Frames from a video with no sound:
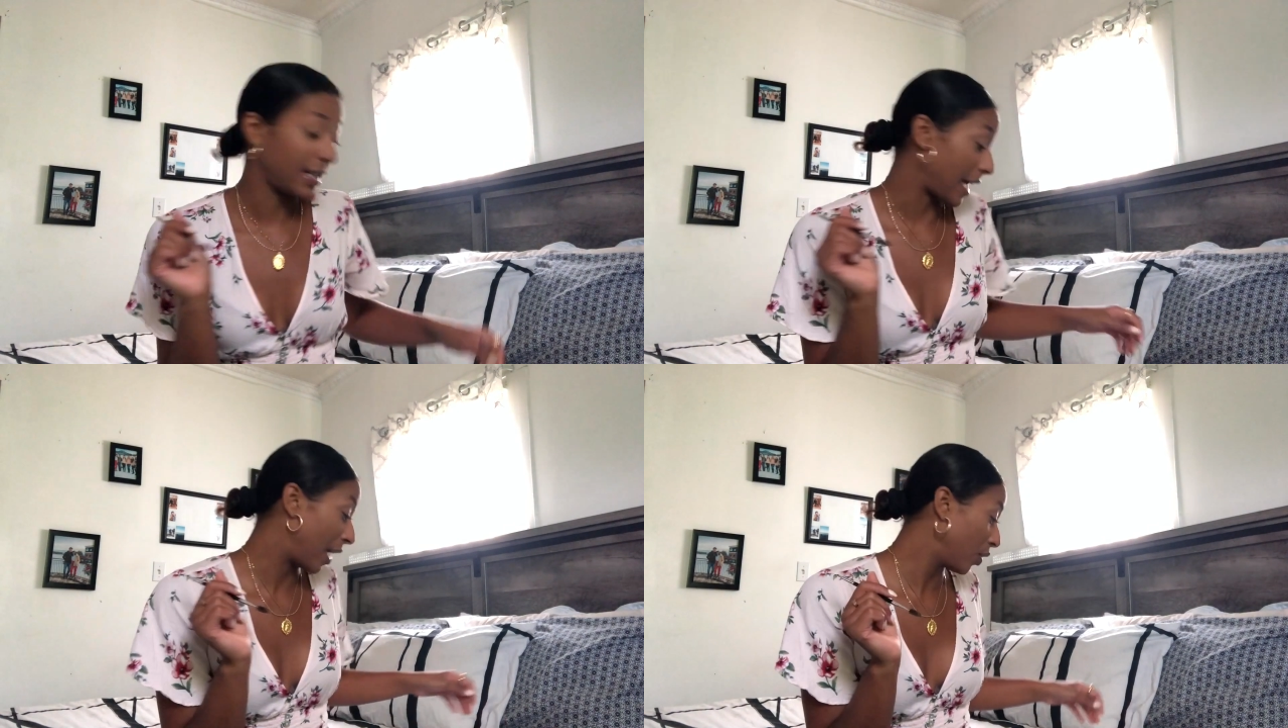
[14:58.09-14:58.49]

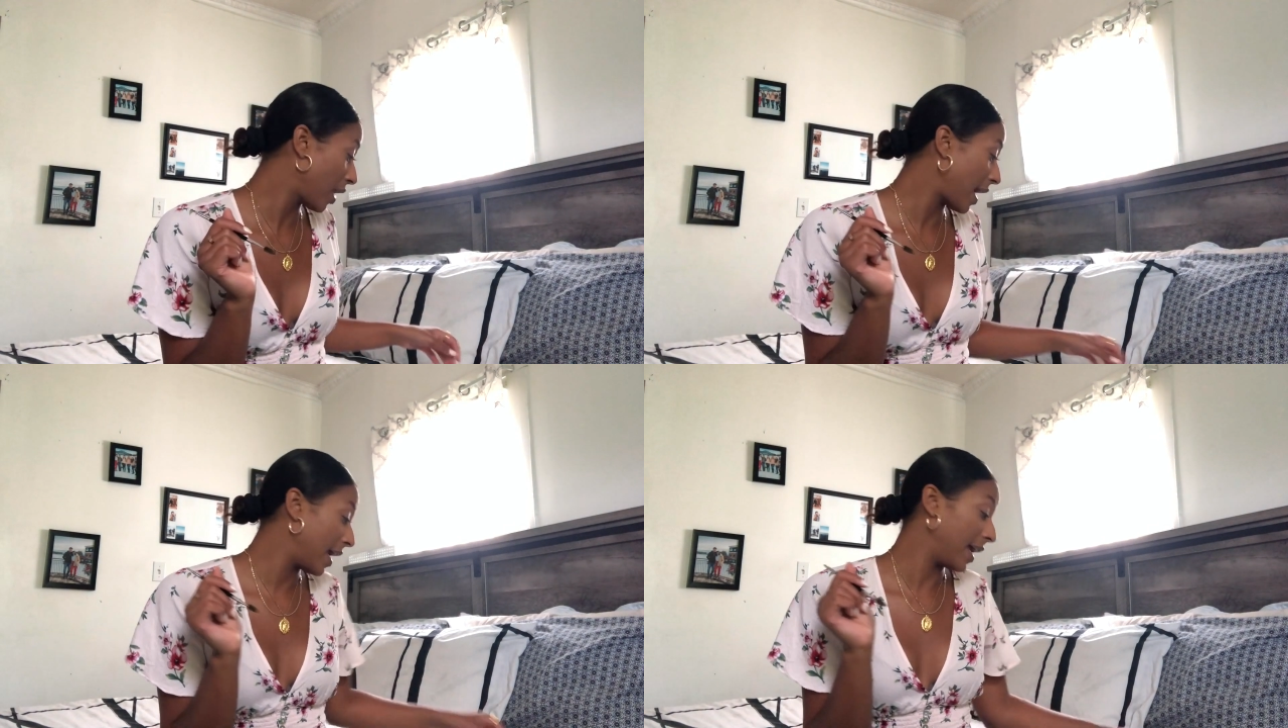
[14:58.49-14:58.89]

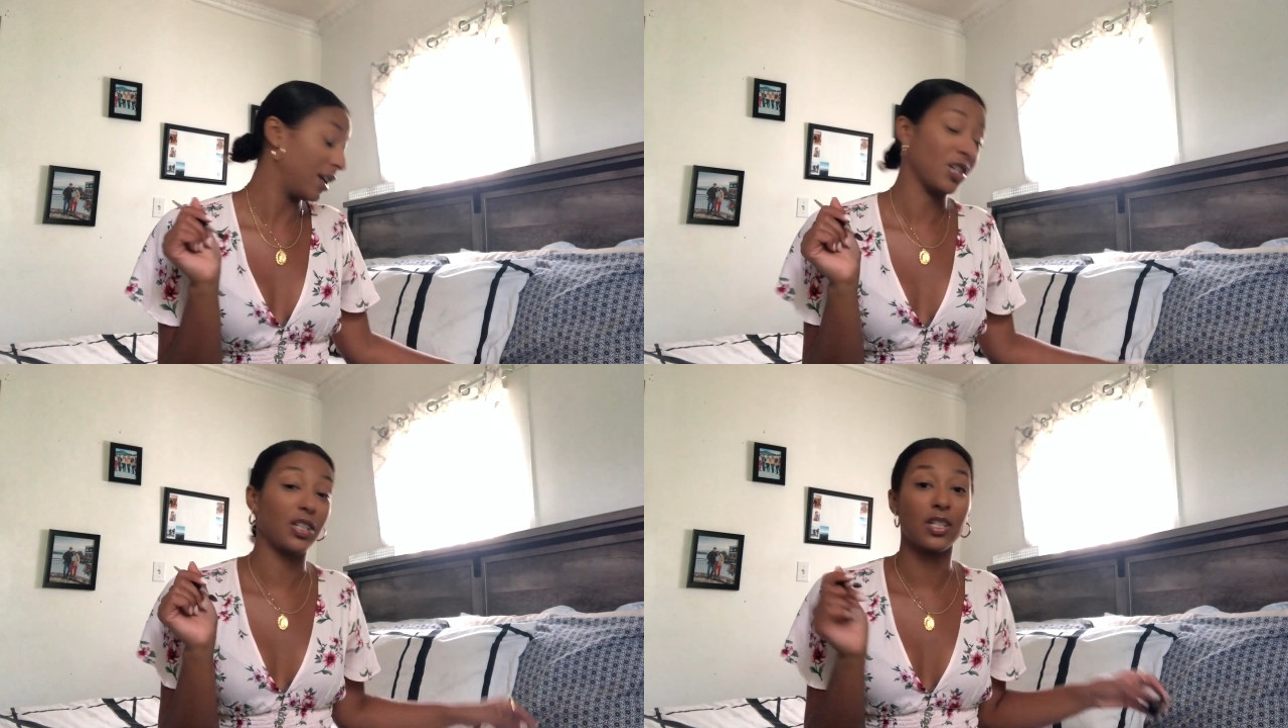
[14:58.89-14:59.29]
Saturday
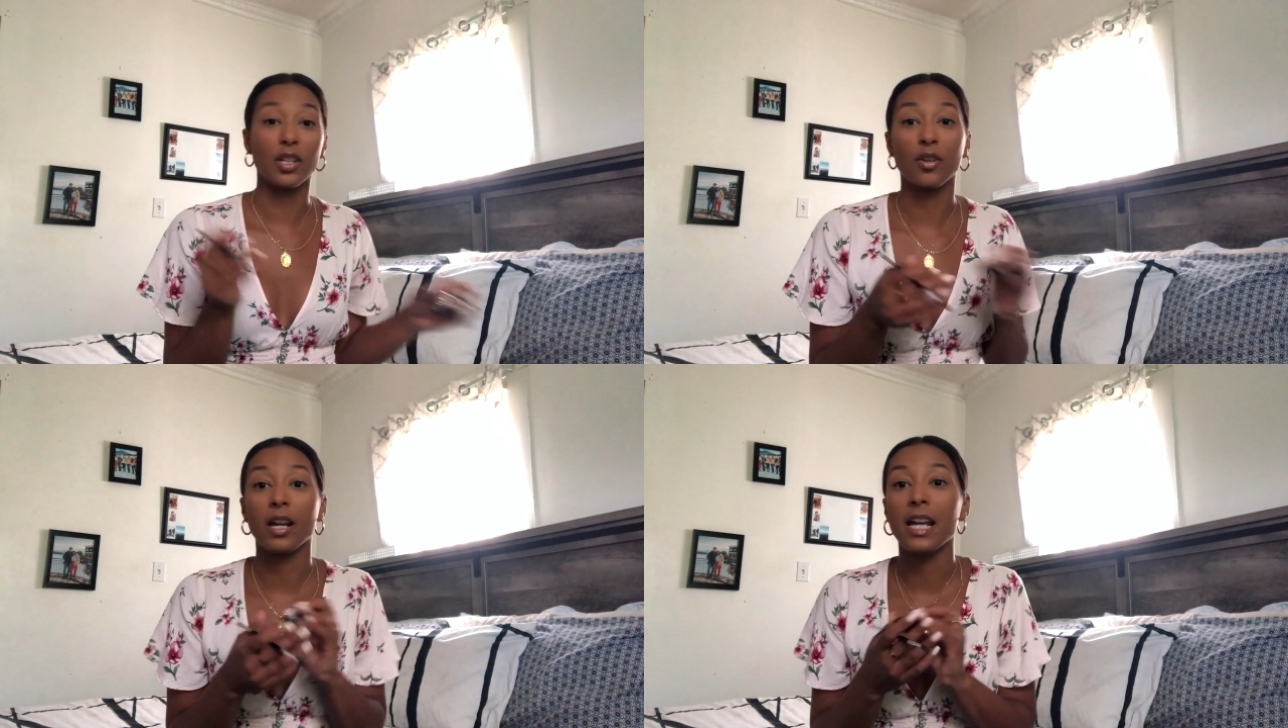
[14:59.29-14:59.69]
and just a
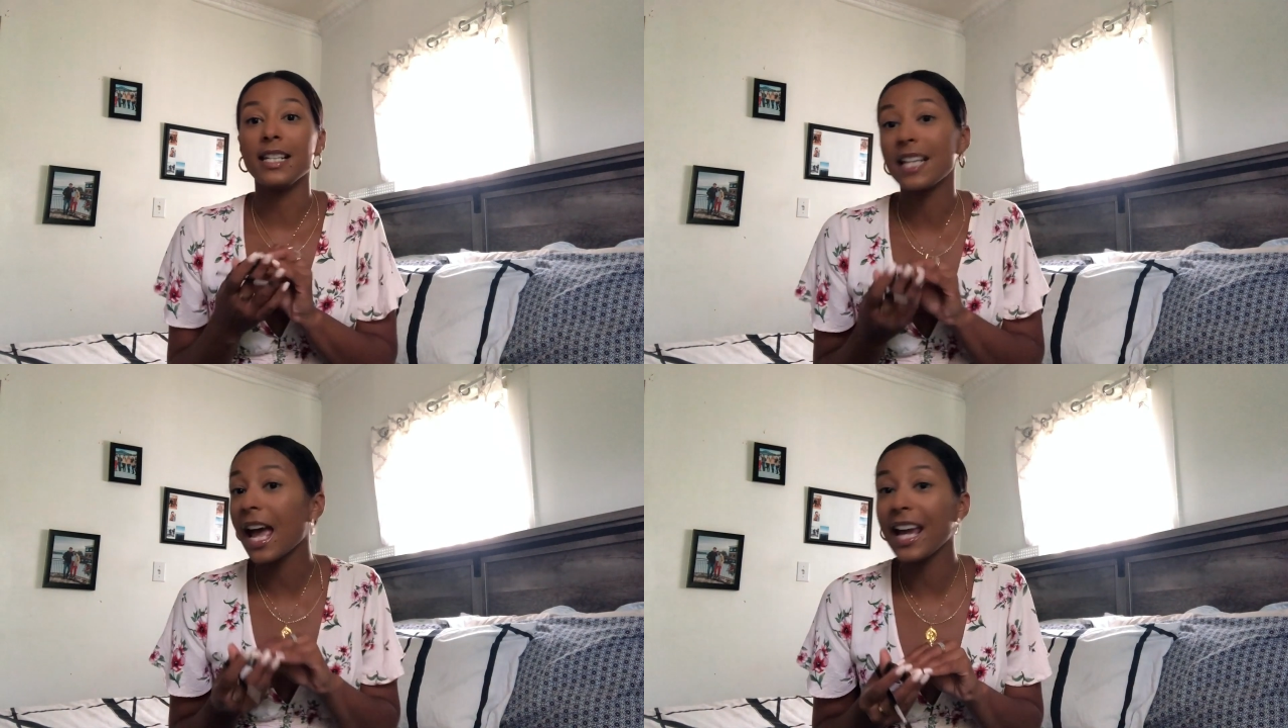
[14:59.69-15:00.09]

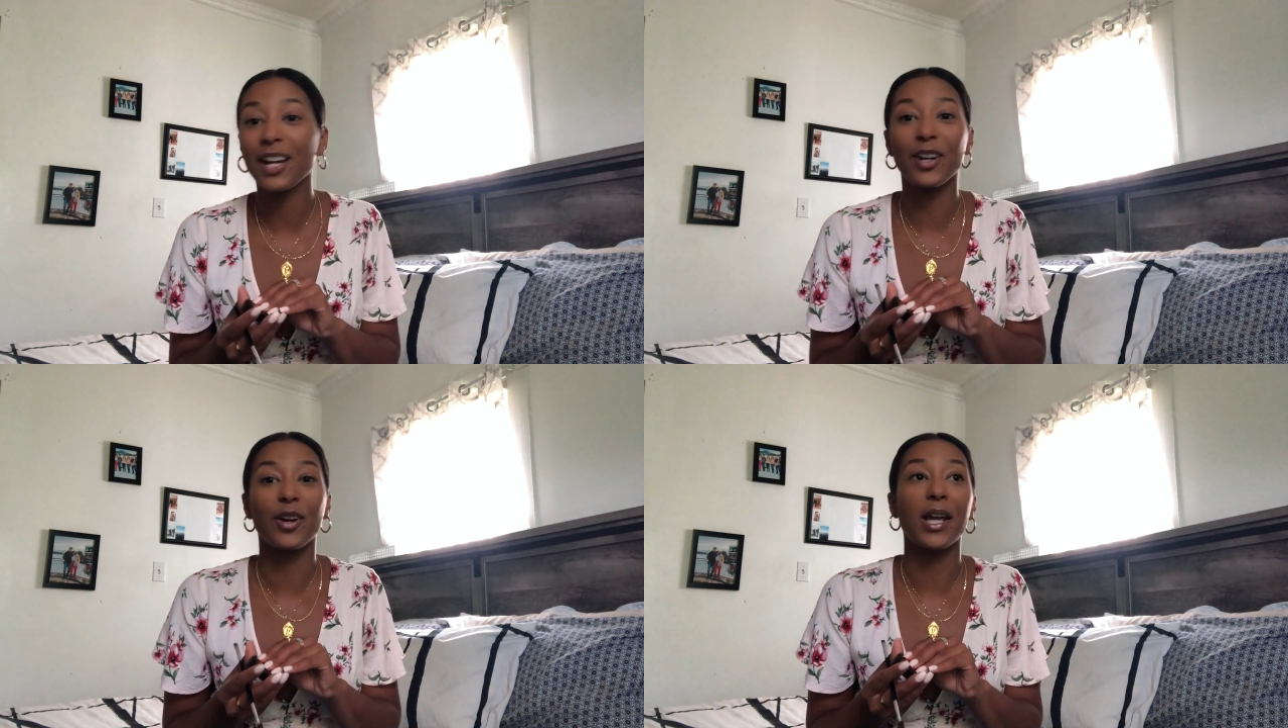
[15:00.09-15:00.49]
great day
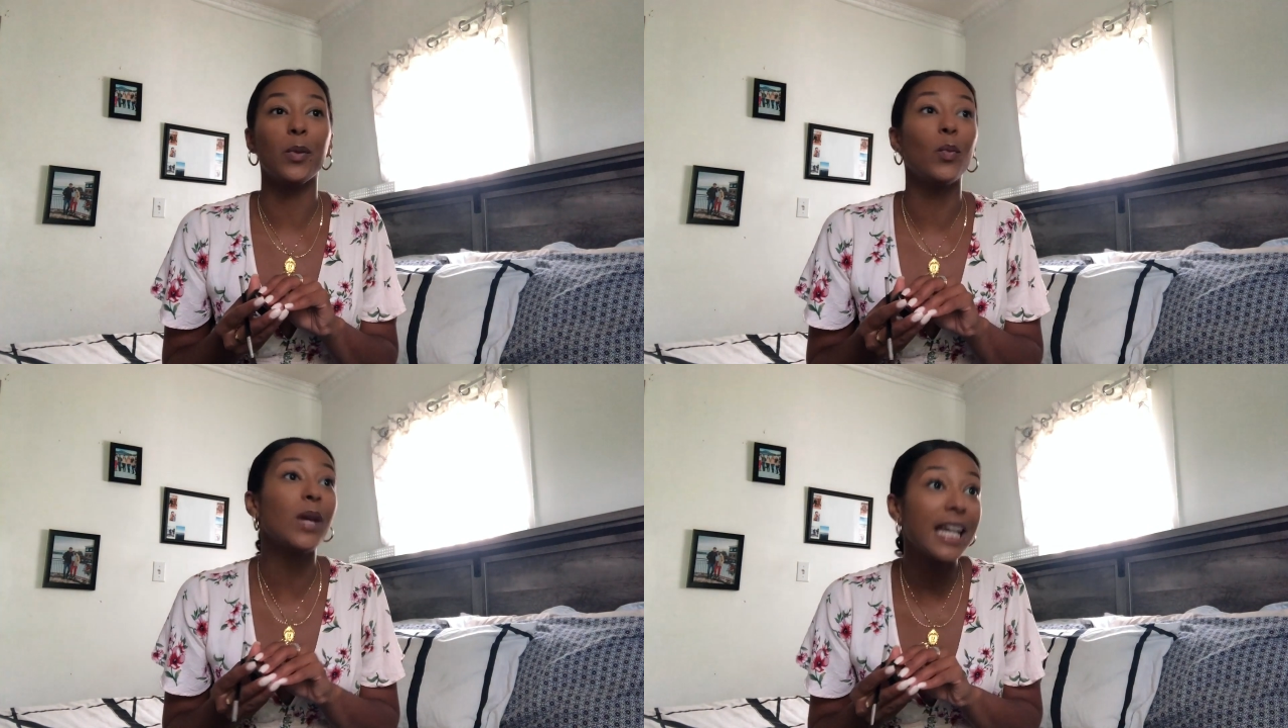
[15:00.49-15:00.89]
and a great
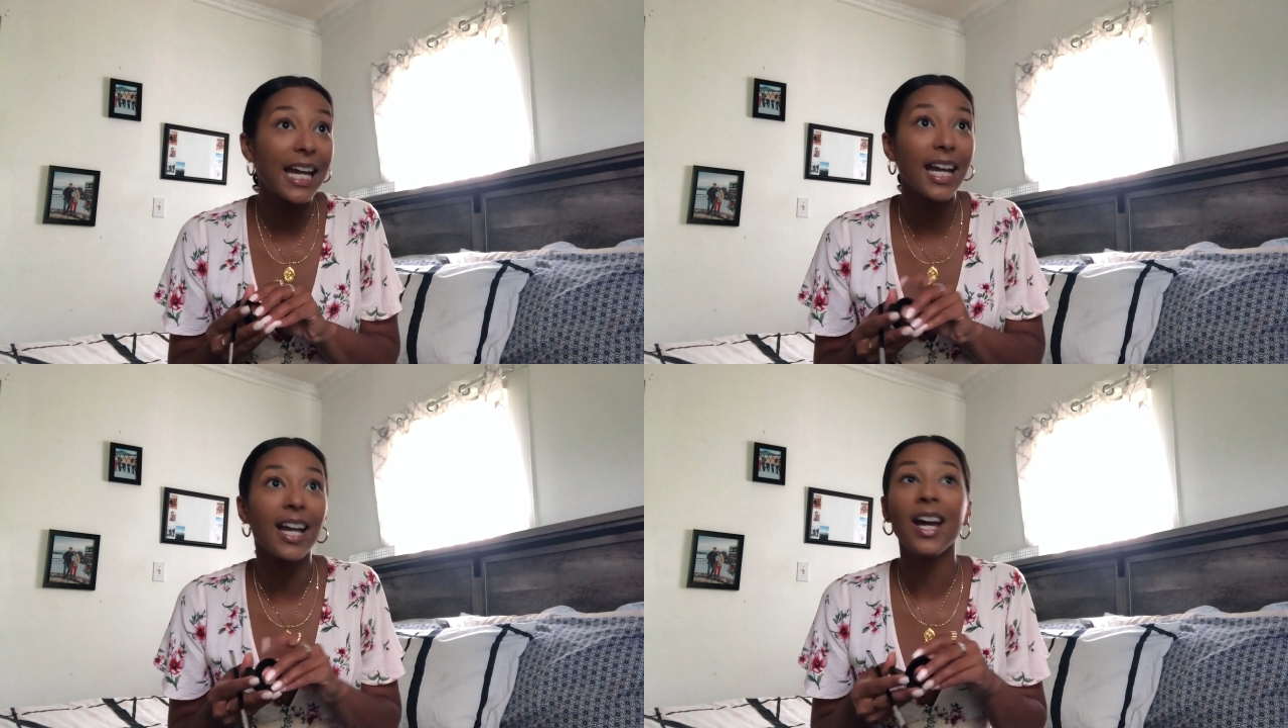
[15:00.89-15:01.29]

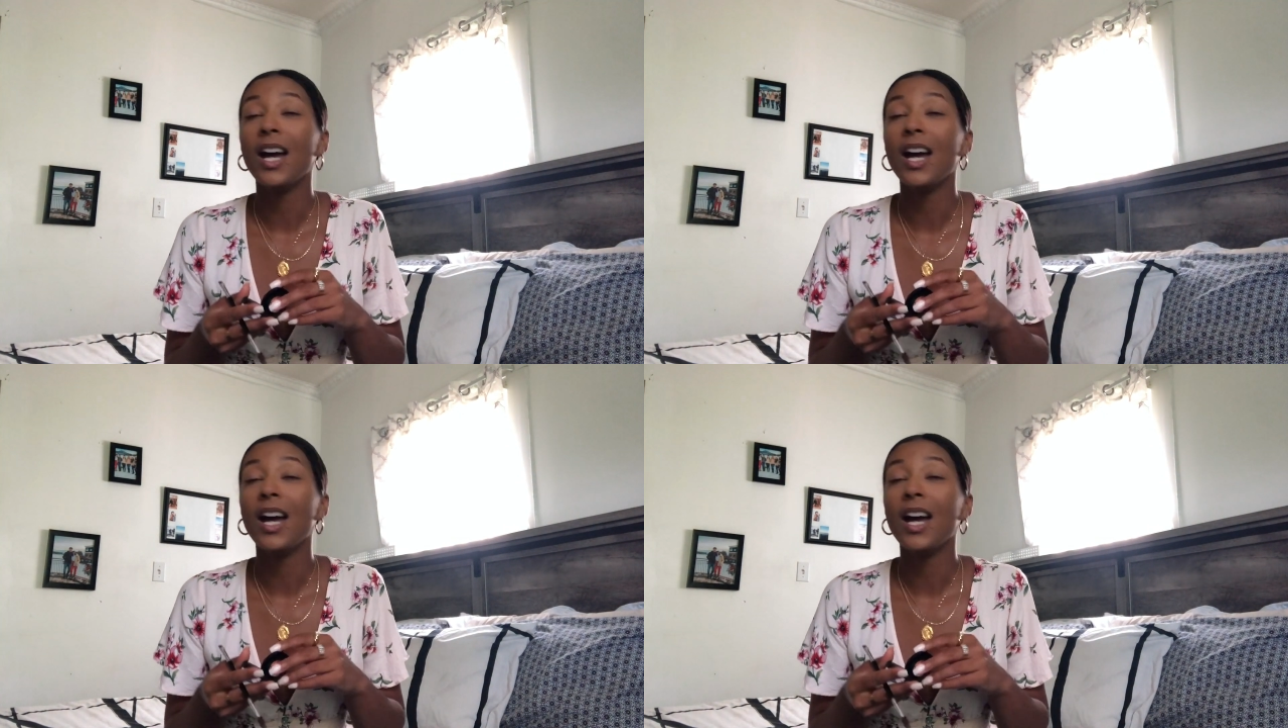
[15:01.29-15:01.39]
week,